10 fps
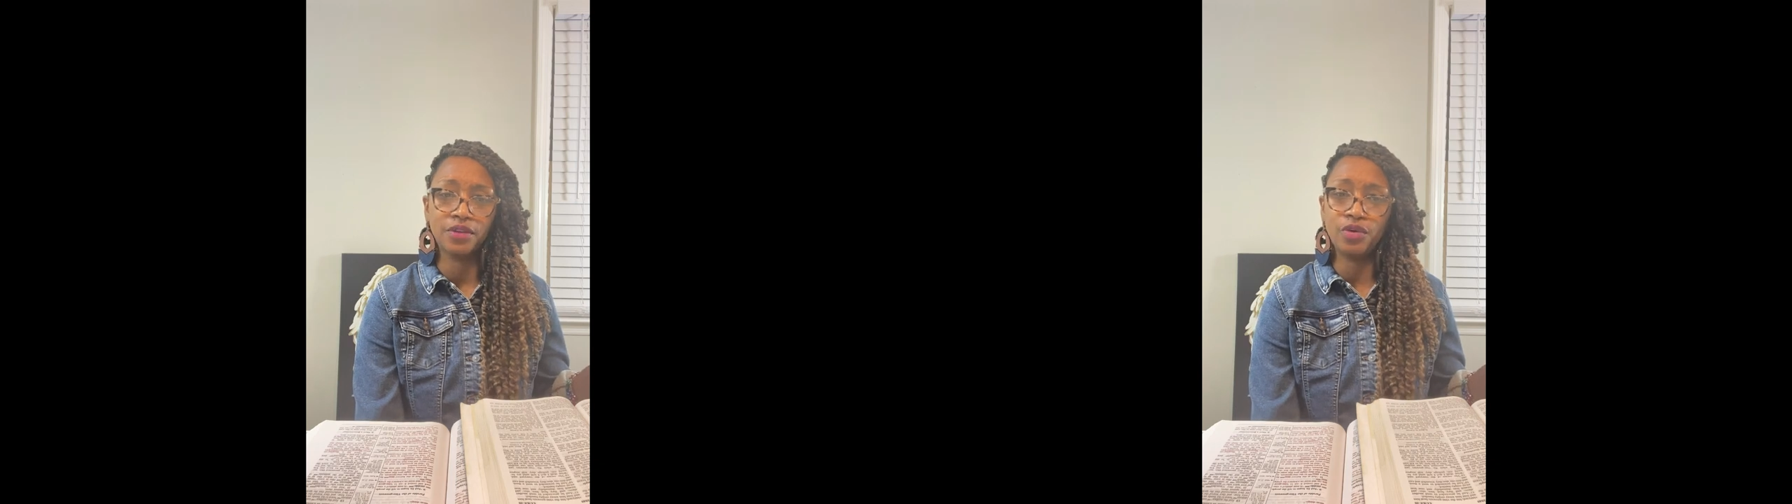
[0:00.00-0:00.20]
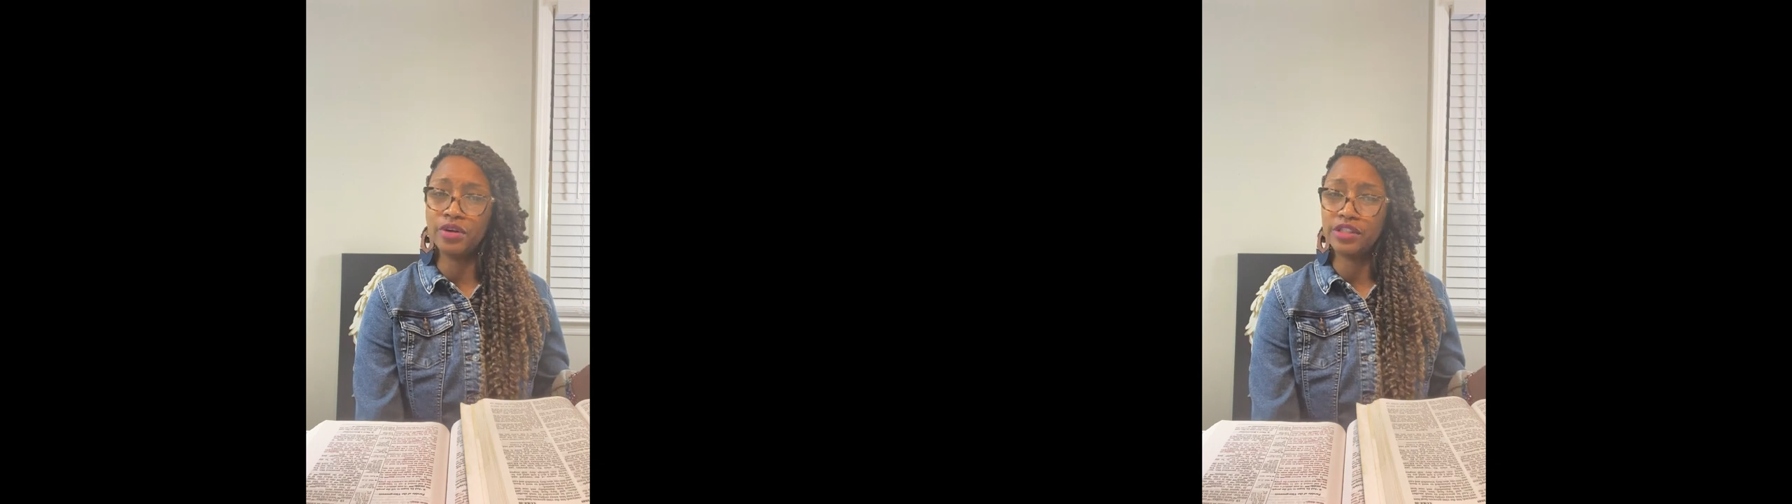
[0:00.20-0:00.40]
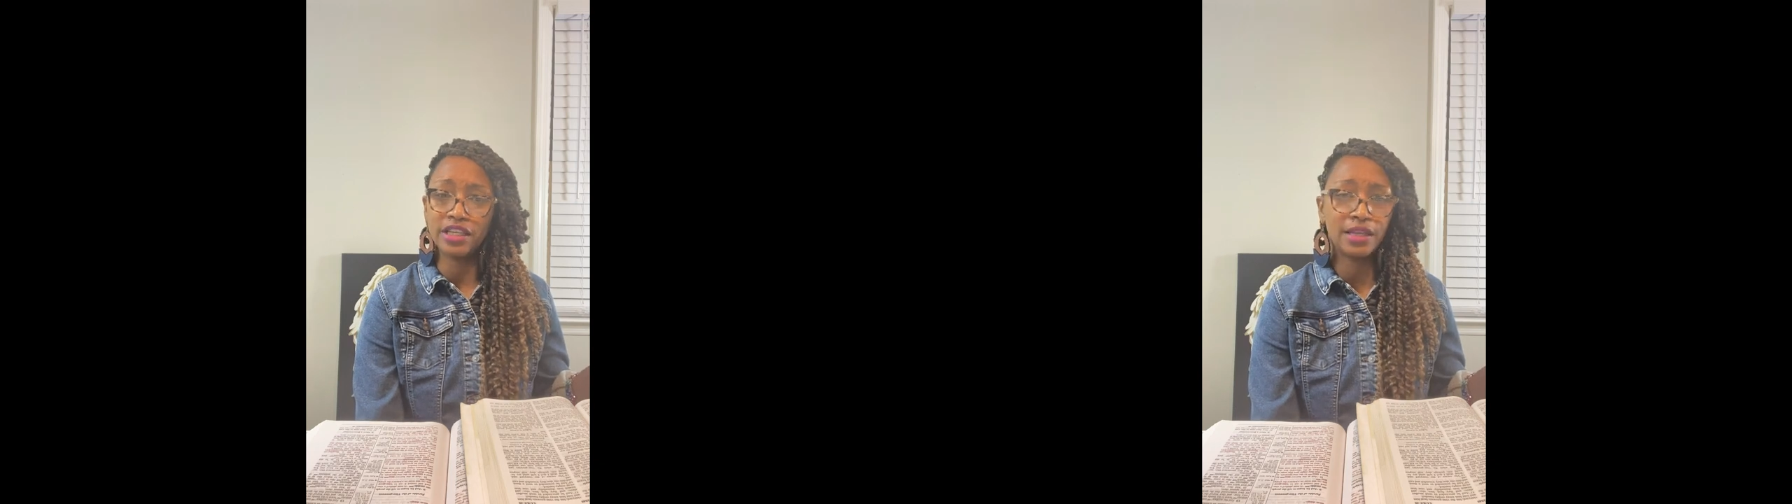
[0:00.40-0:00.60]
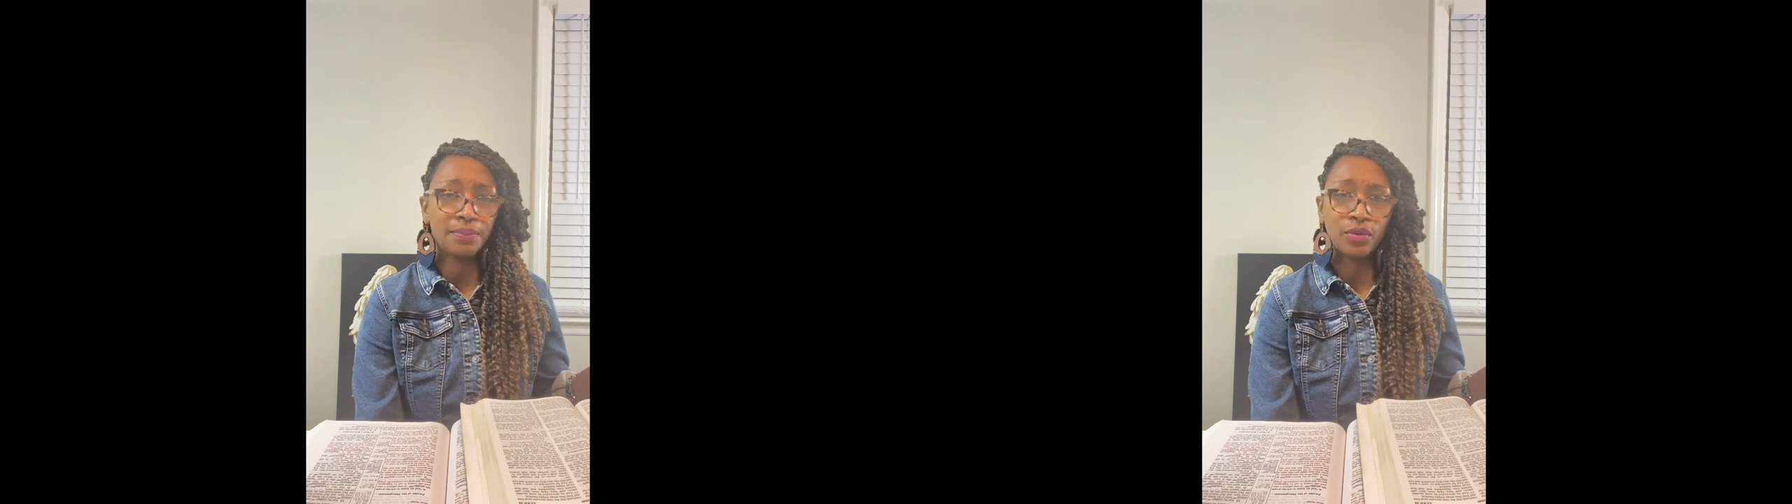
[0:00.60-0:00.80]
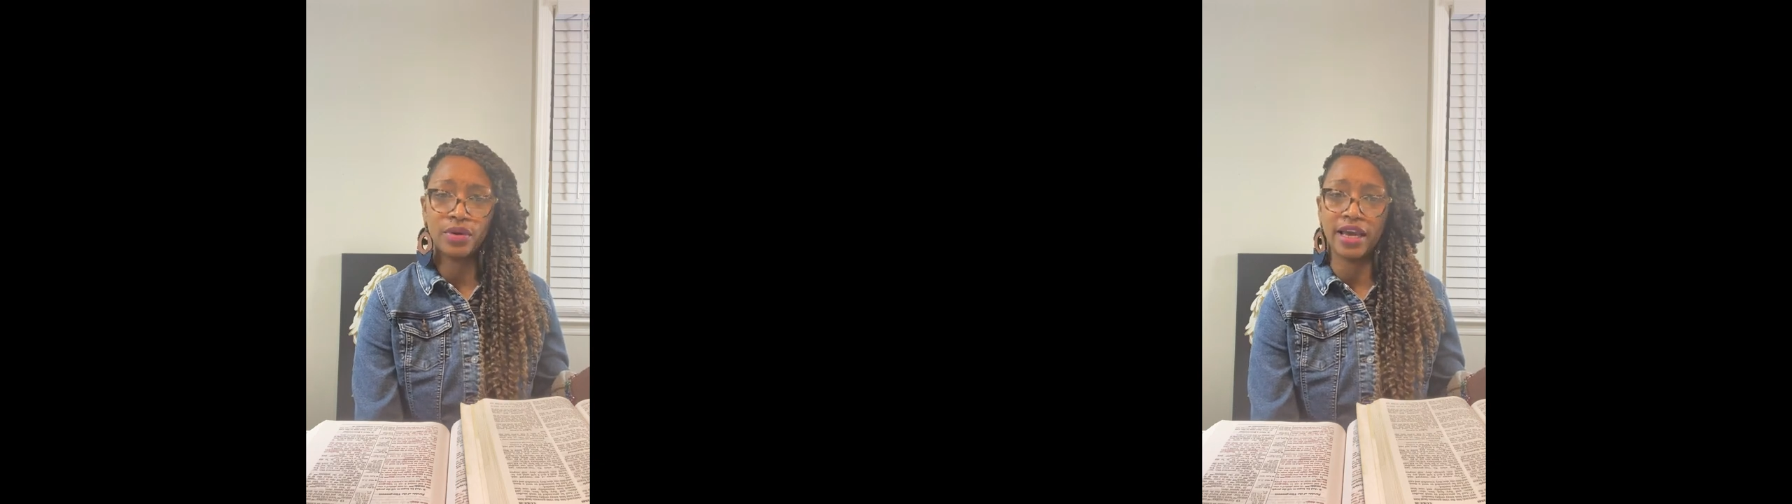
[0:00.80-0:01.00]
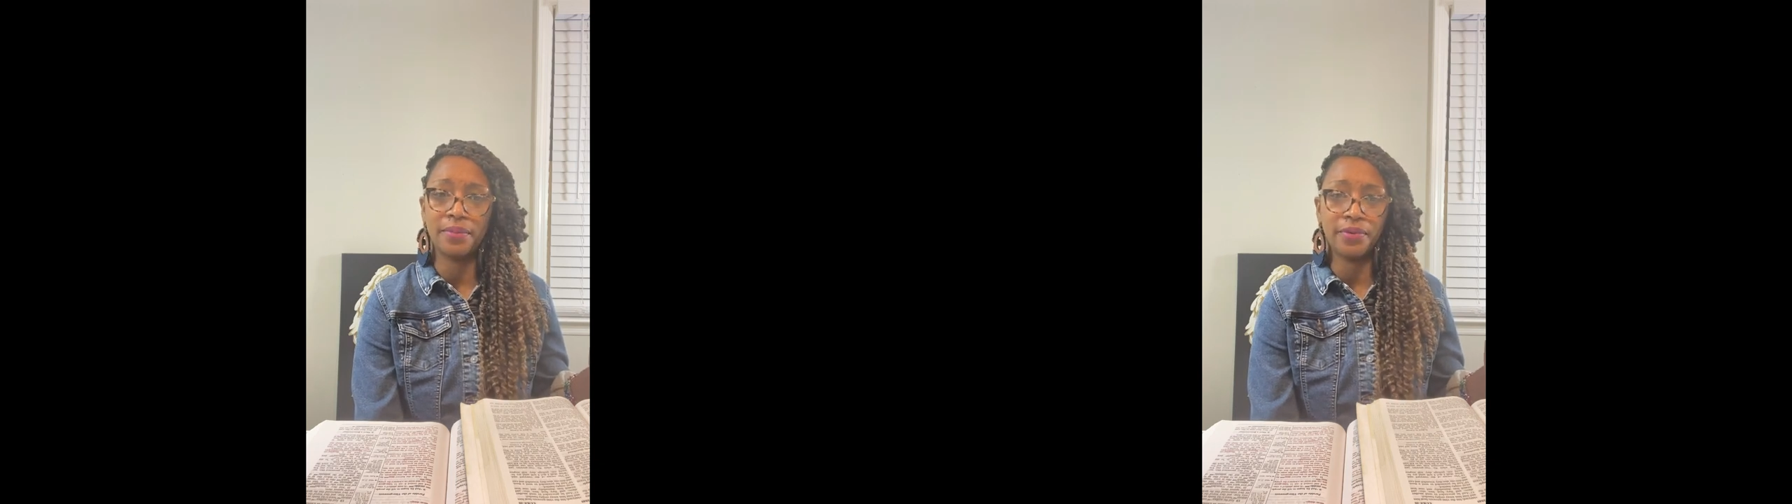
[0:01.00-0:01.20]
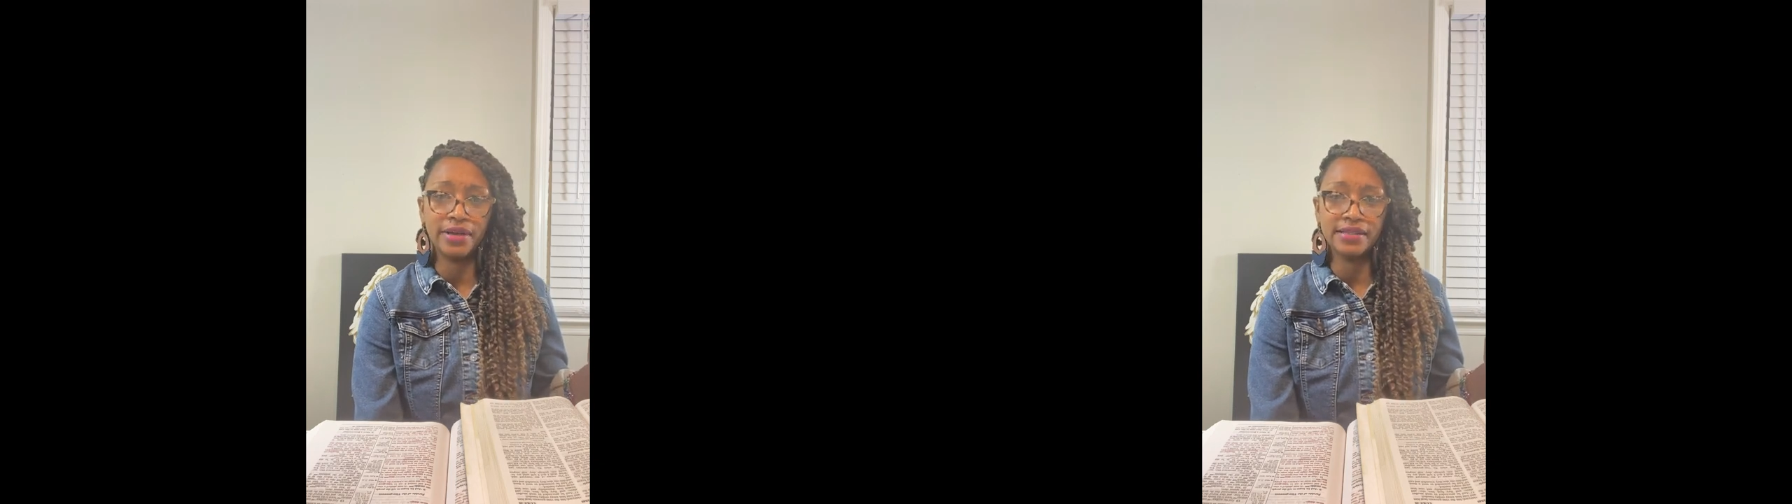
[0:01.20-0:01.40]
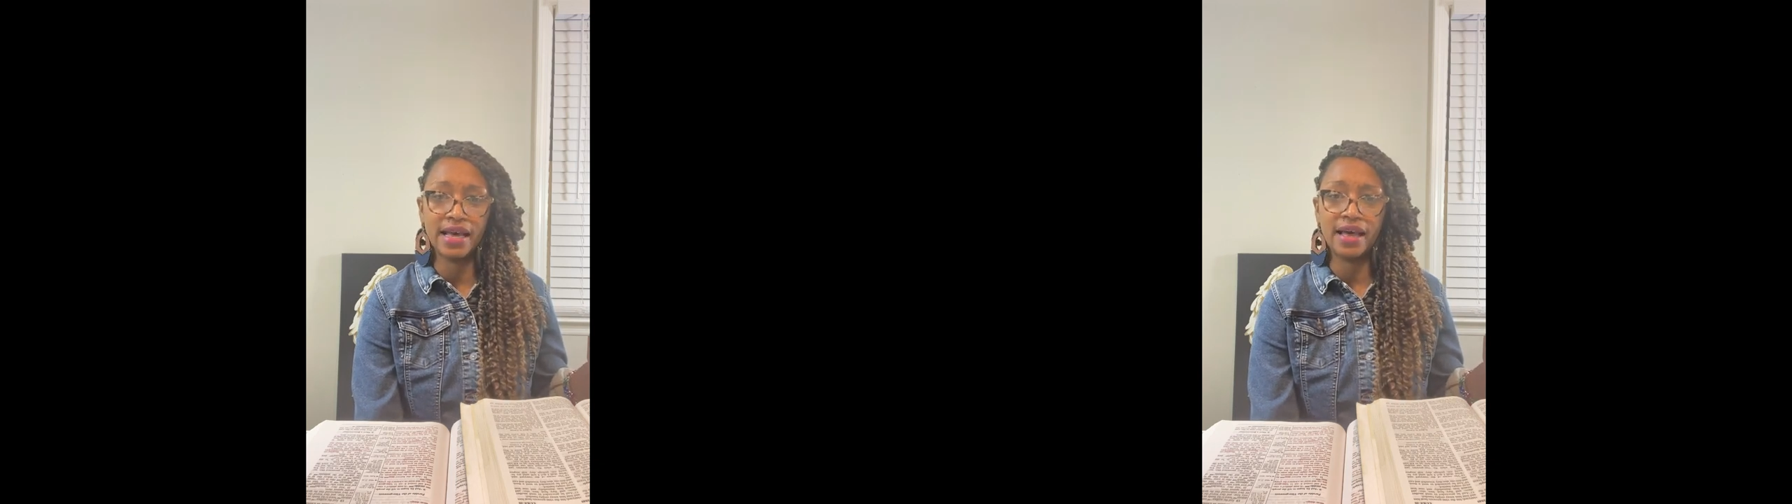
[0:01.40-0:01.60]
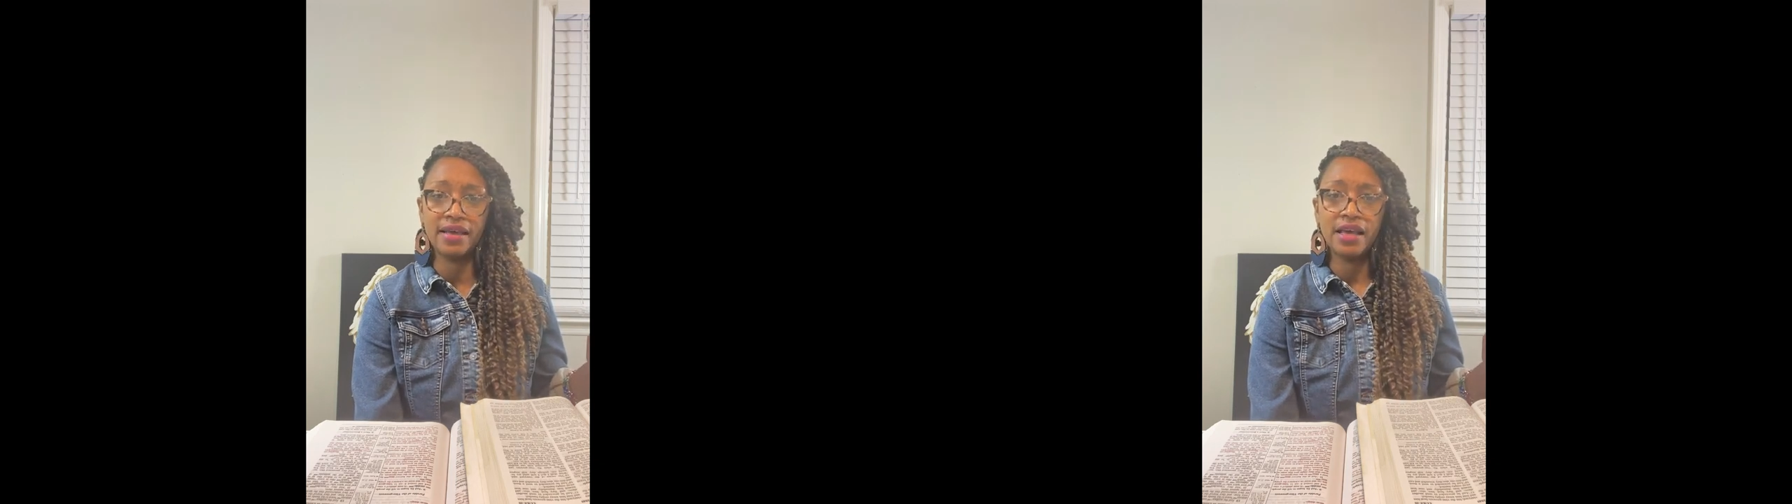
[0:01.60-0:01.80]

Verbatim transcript: you're still in boot camp, praise God.